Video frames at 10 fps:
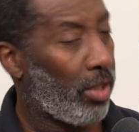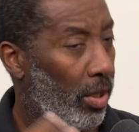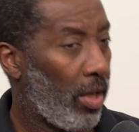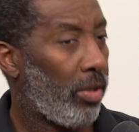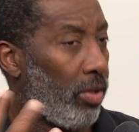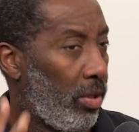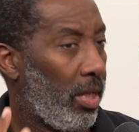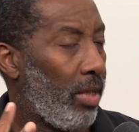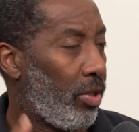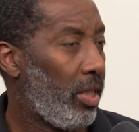So
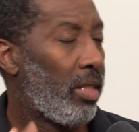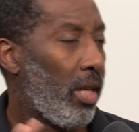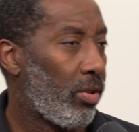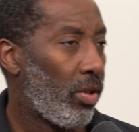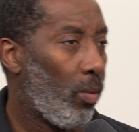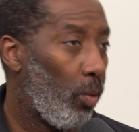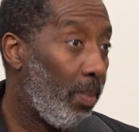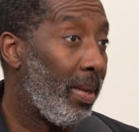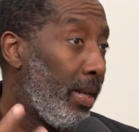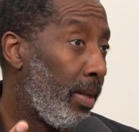those details
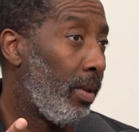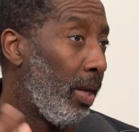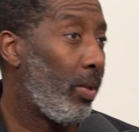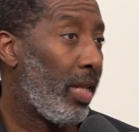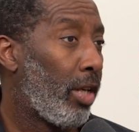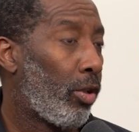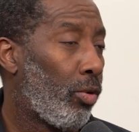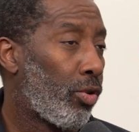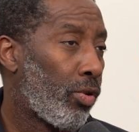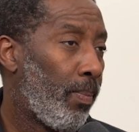would be within a
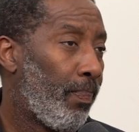course.